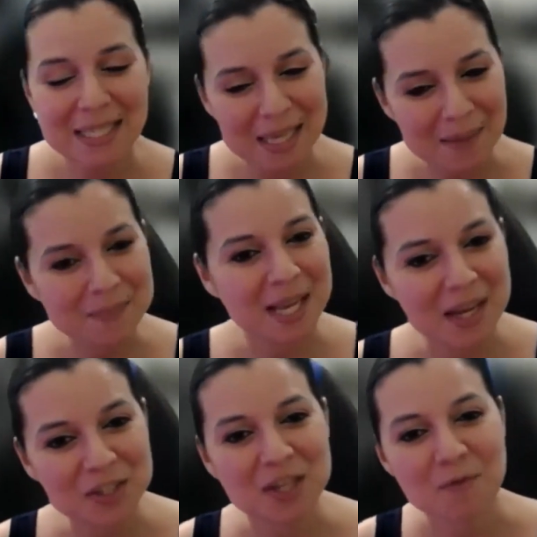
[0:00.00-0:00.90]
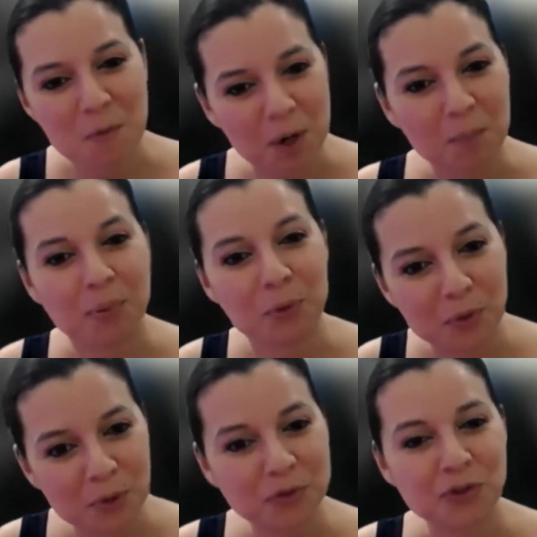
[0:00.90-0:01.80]
Sometimes you even want to
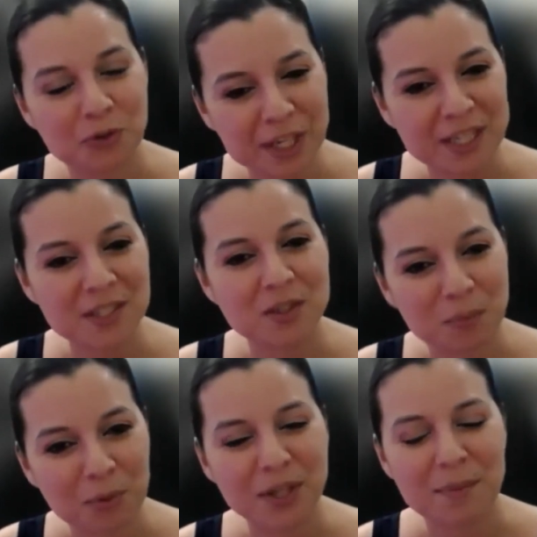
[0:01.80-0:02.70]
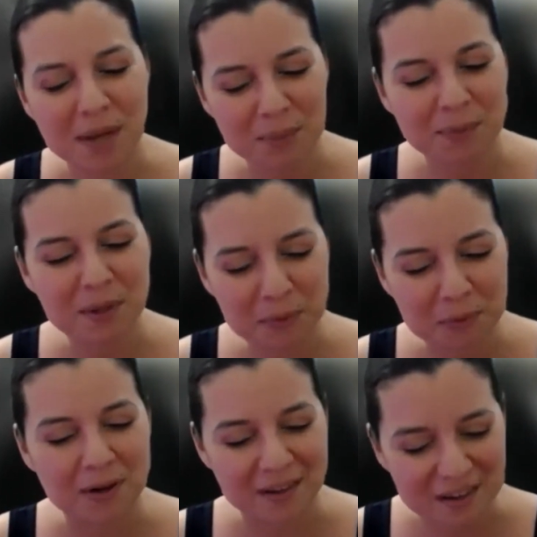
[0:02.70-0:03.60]
pull those strings to the point you make
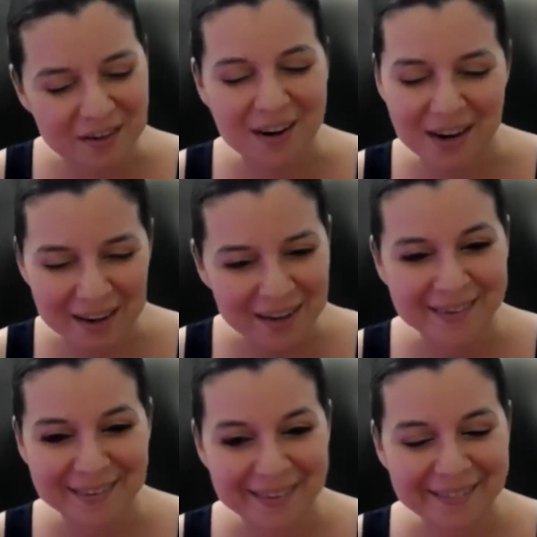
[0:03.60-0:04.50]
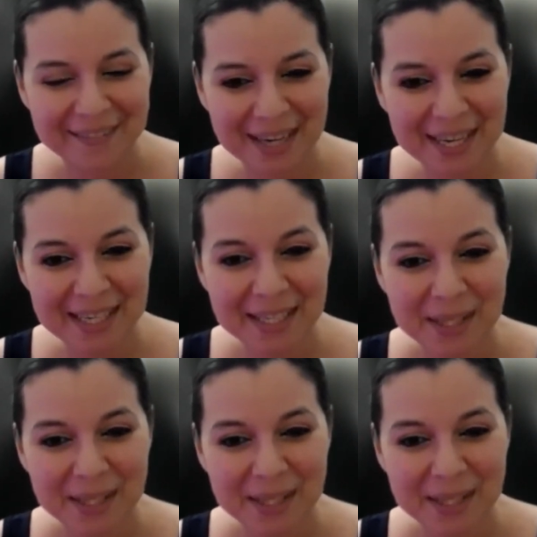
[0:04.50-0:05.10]
people want to cry, right?